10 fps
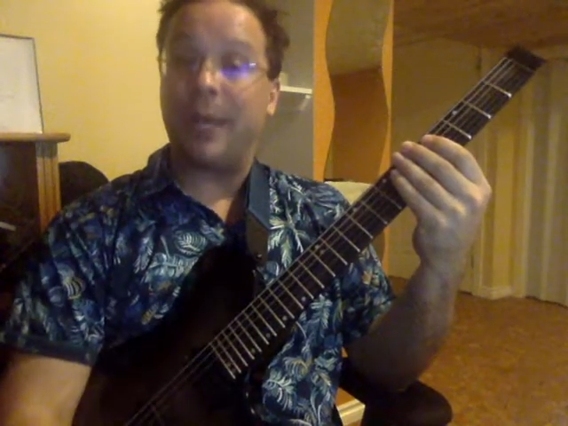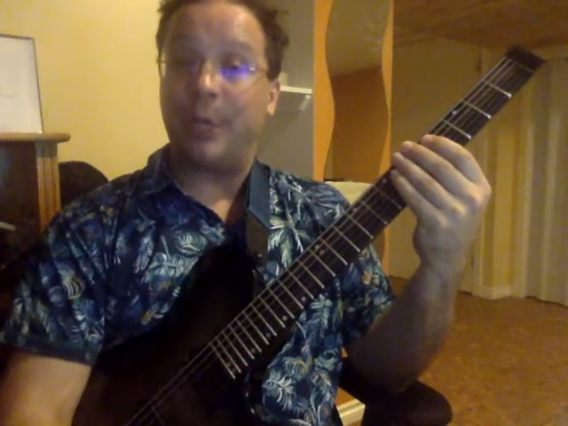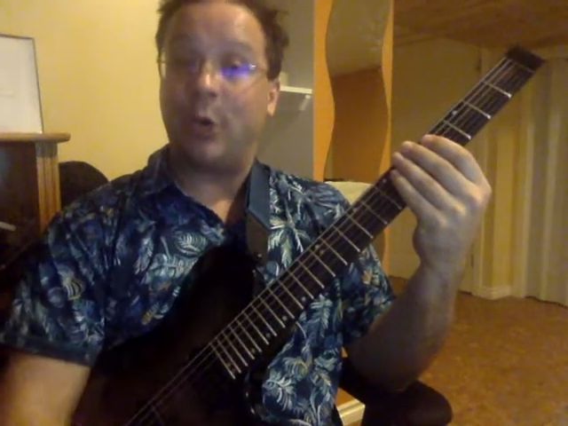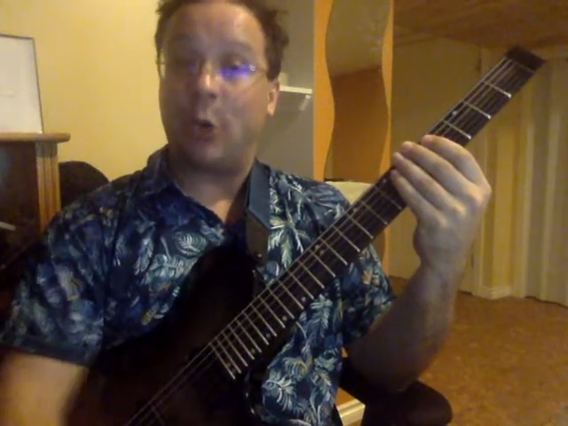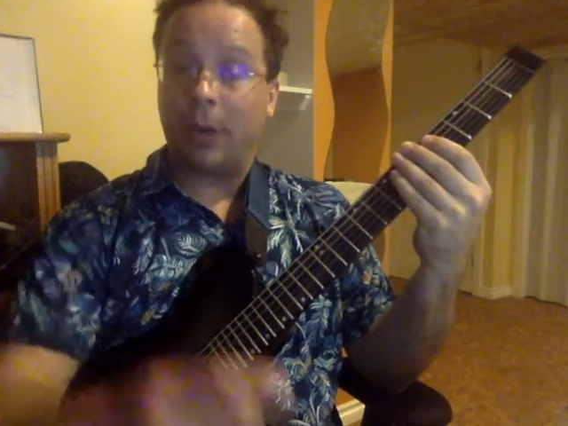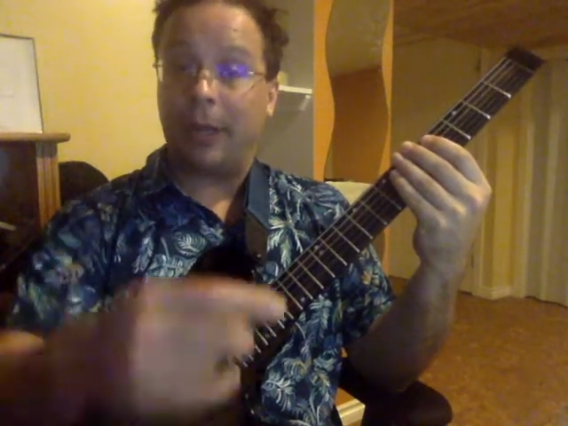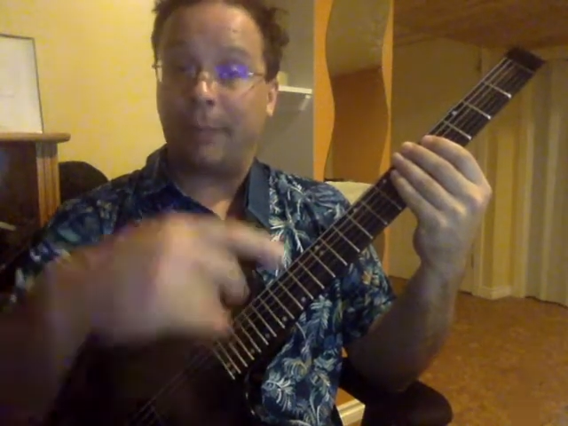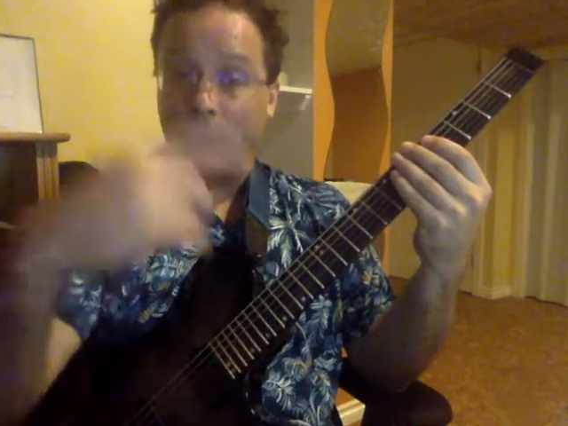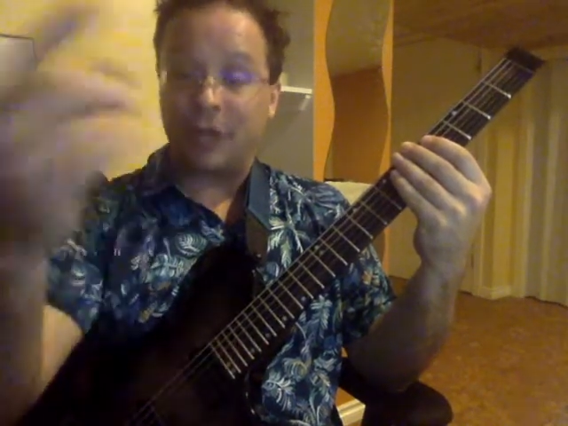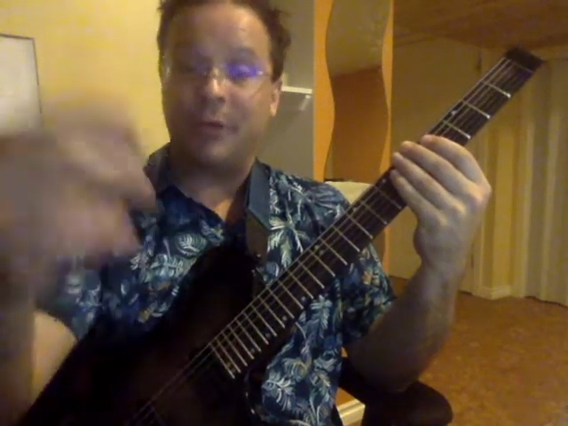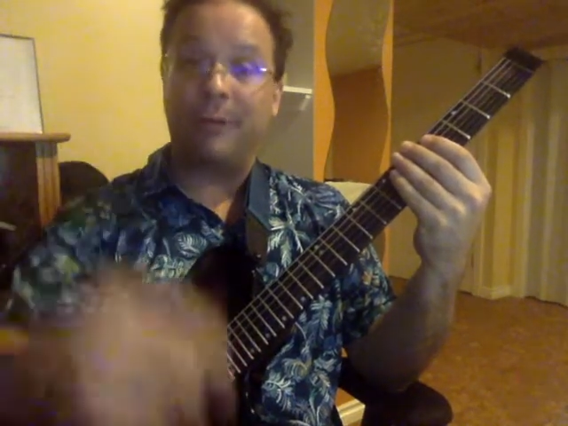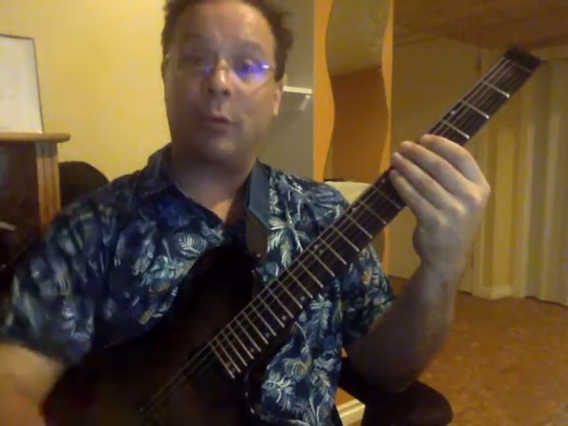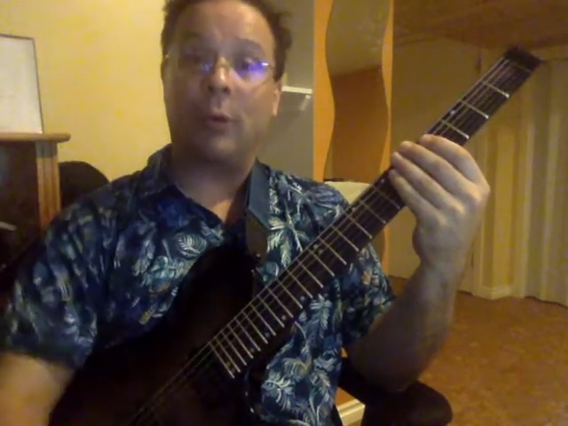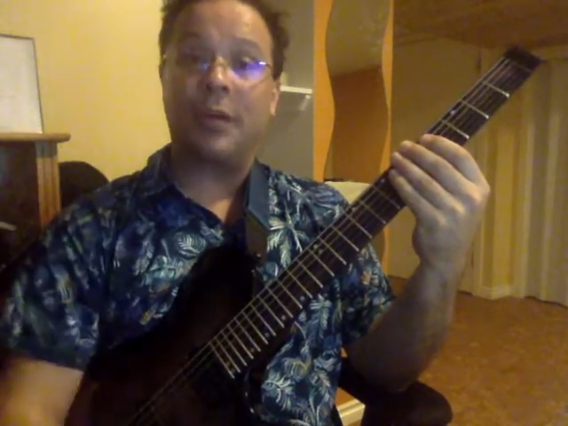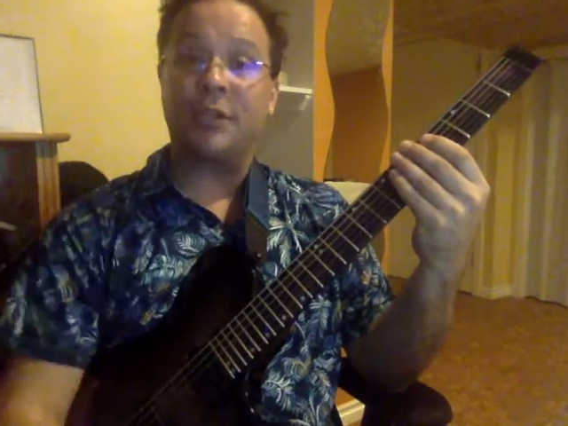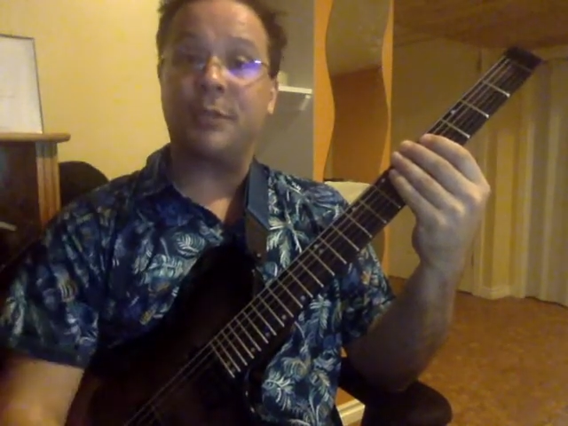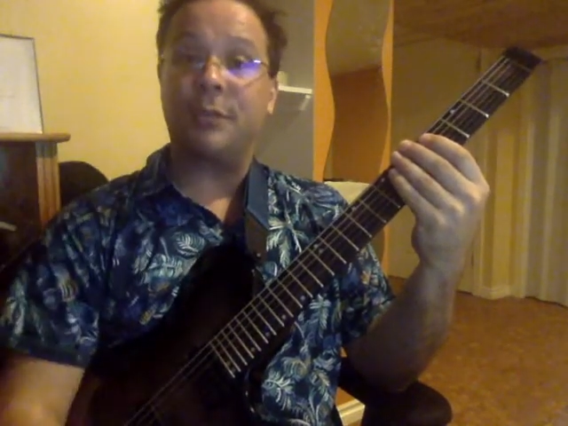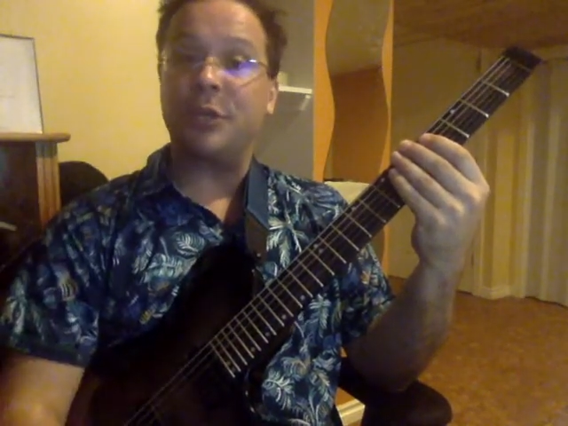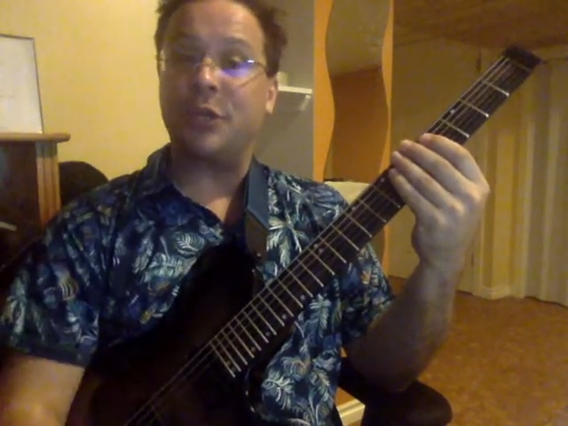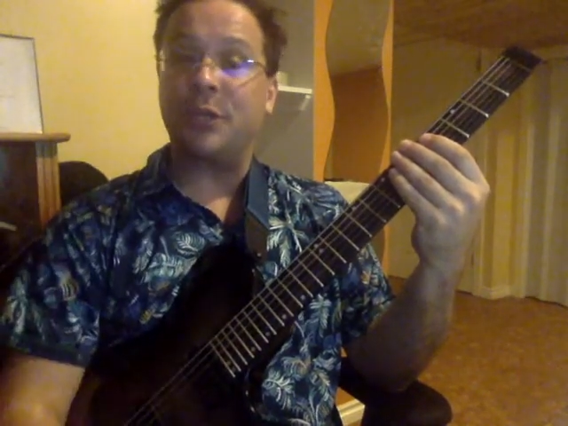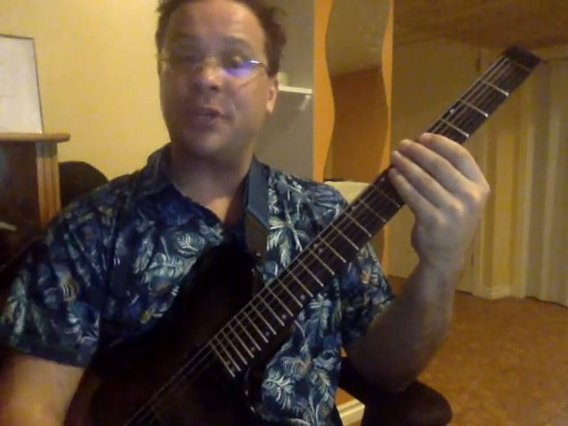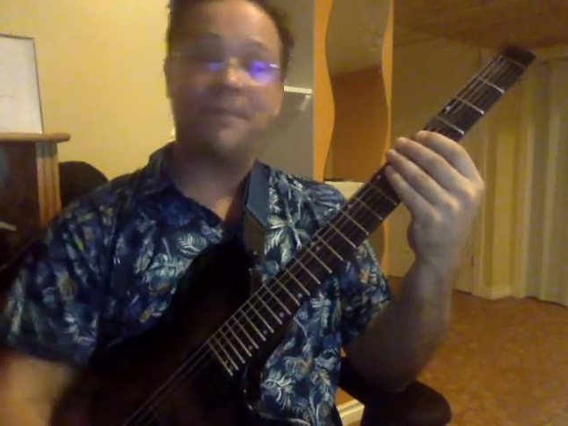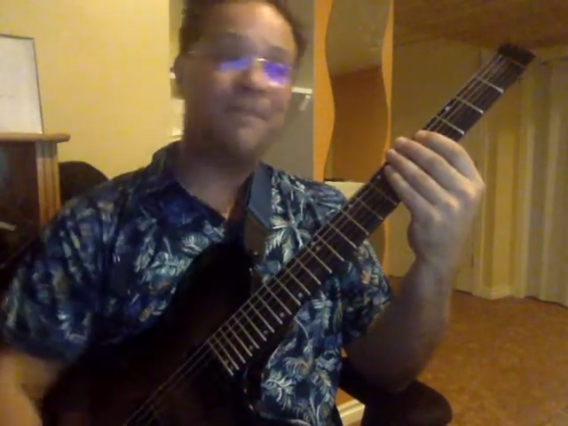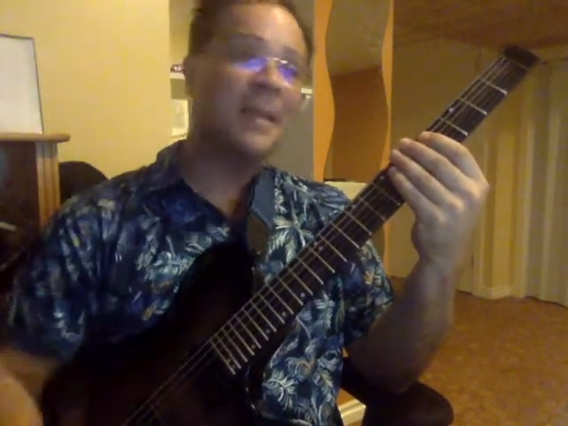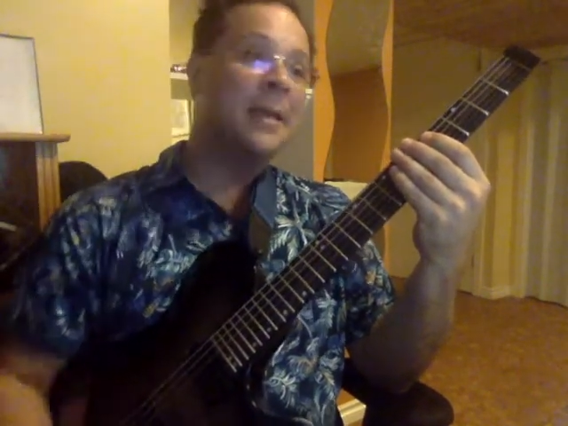in your progression forward as musicians.